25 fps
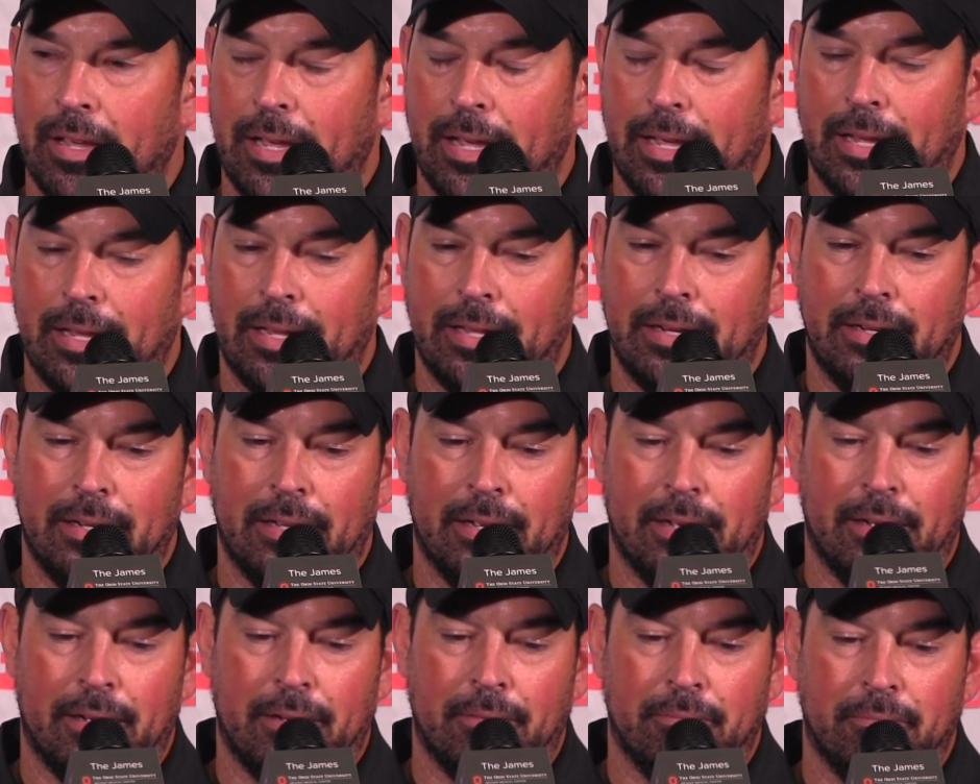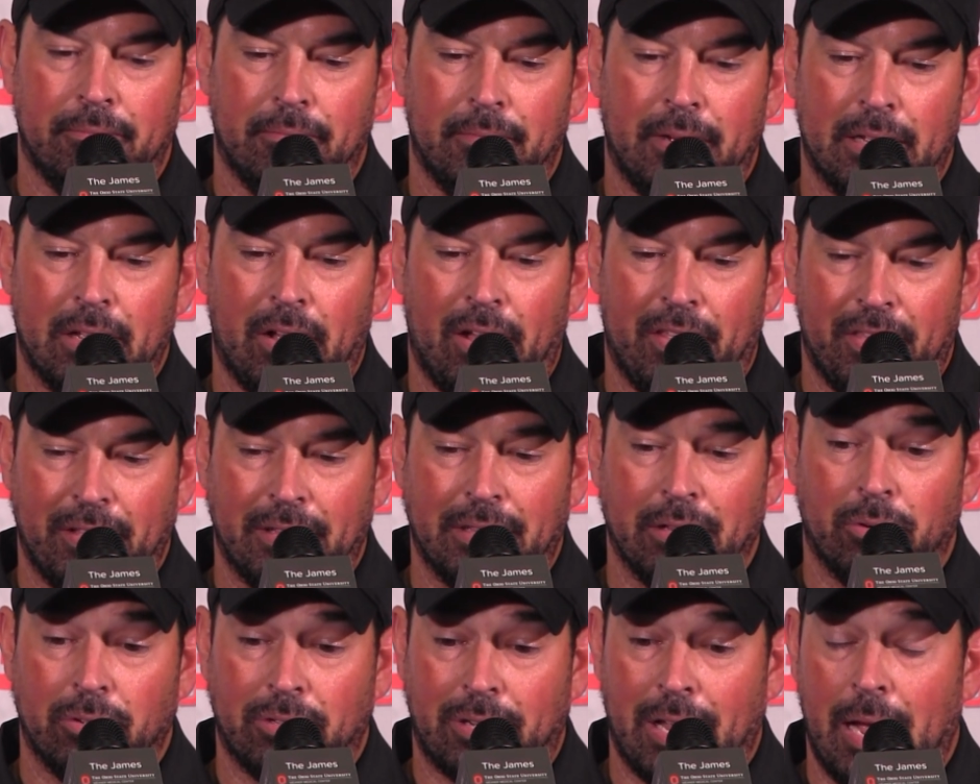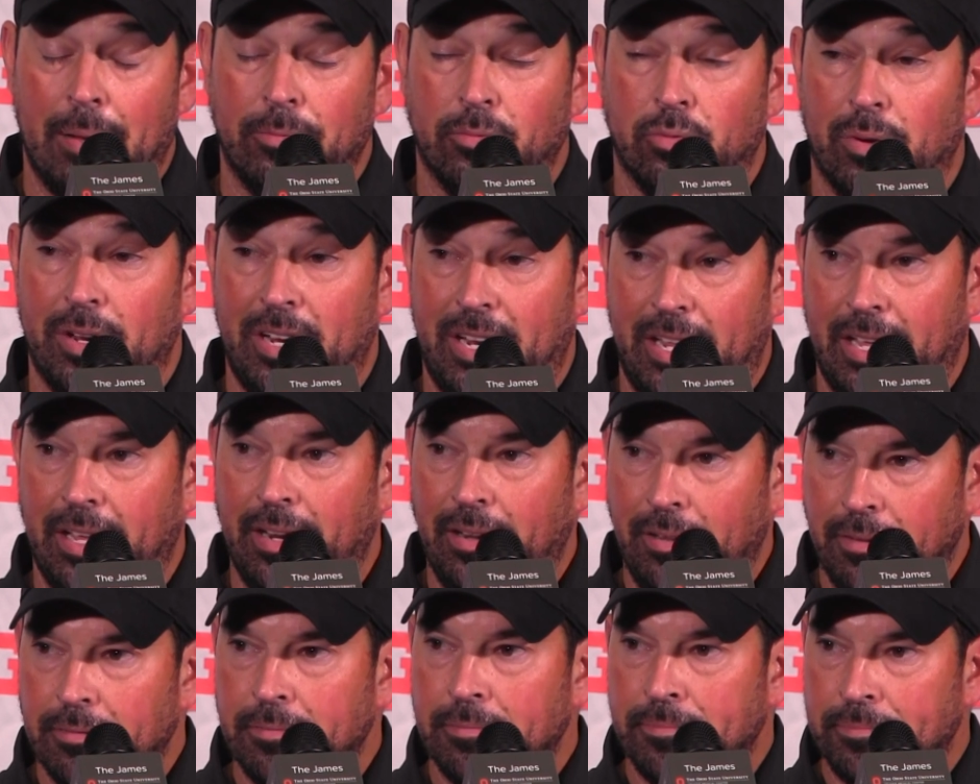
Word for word: And um, like I think there were times where he did.